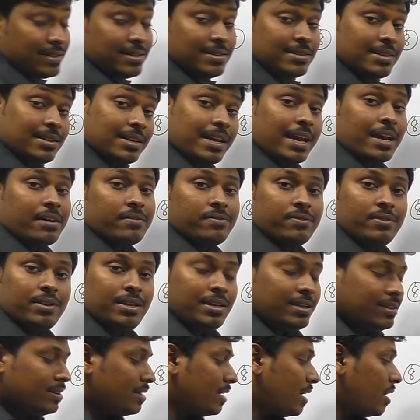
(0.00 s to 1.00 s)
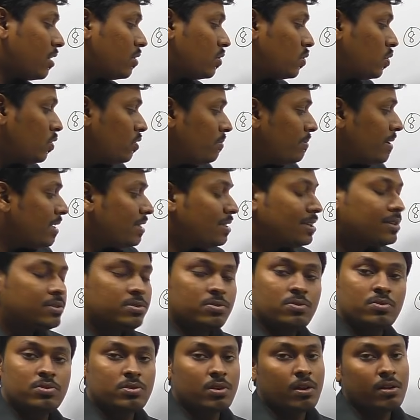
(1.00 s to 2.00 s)
listen carefully. There are two methods
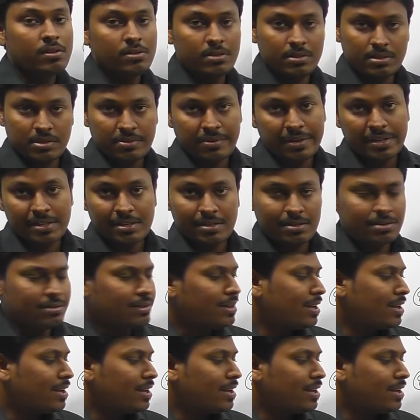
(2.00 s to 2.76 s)
to solve this question.